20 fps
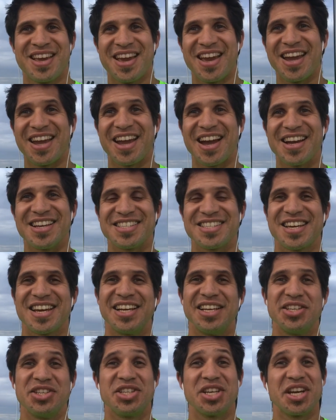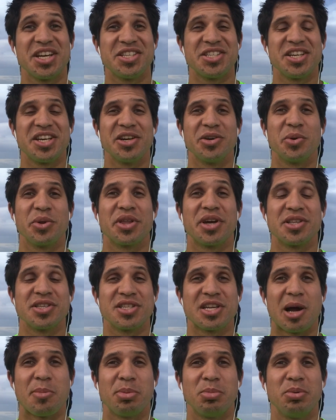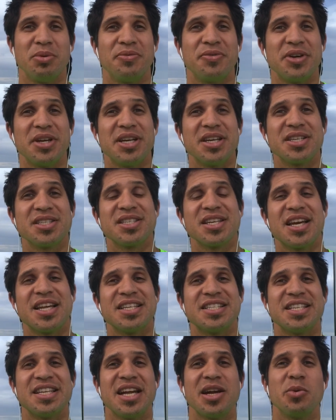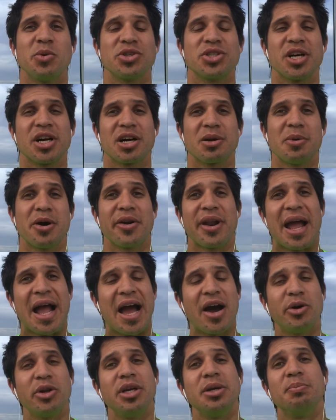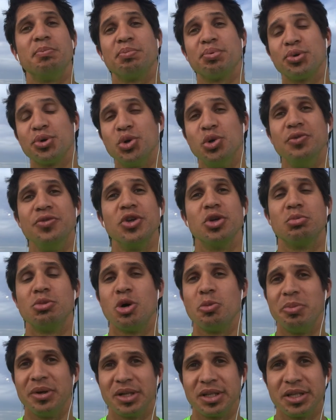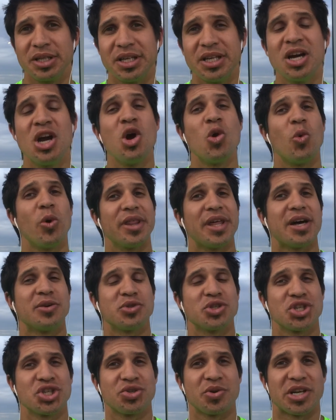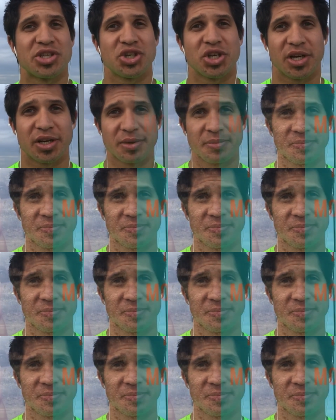Hey guys, Kellen Chase here with Unstoppable Fitness, and today we're talking about how to improve your mobility without stretching.